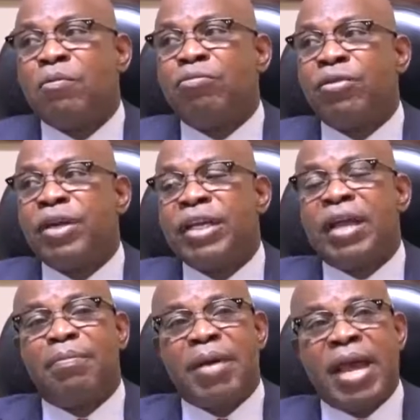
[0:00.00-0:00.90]
bring
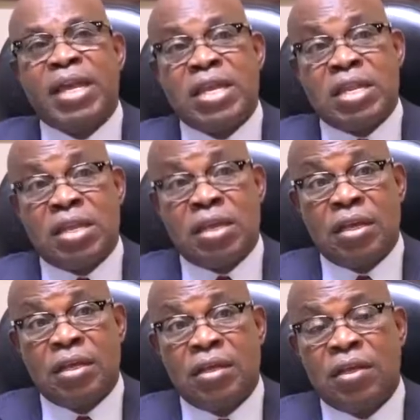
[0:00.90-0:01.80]
NEPA
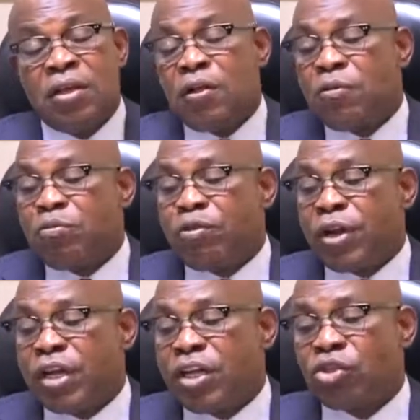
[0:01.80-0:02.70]
in, bring